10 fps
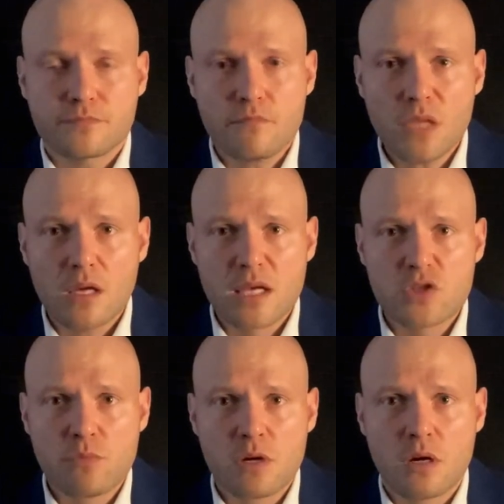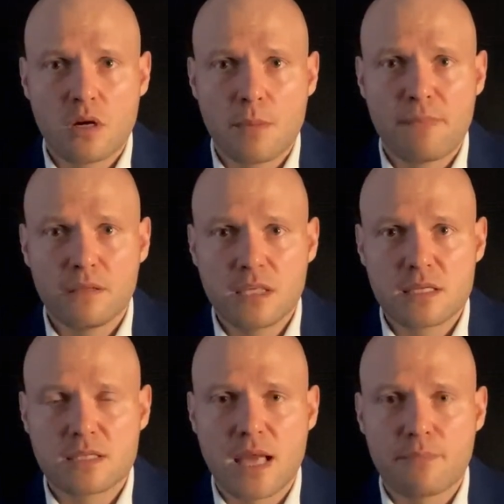customer building
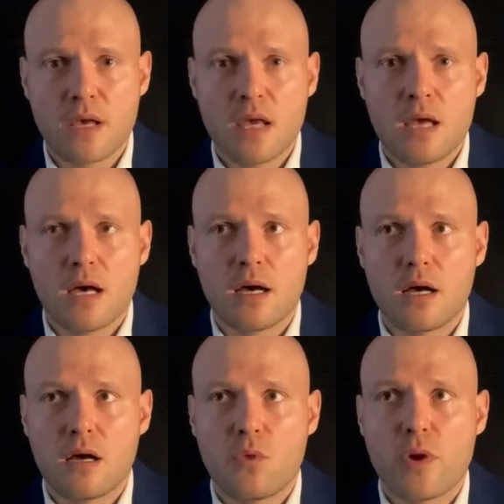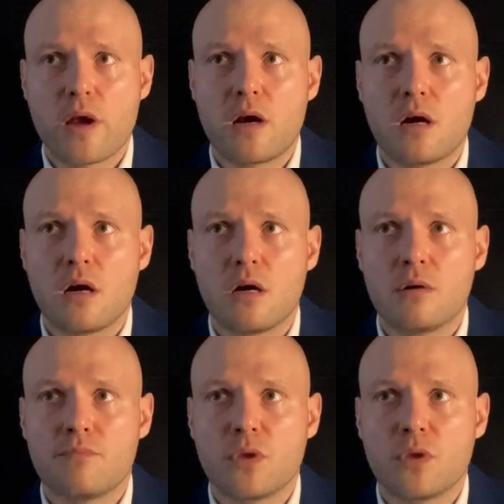step, where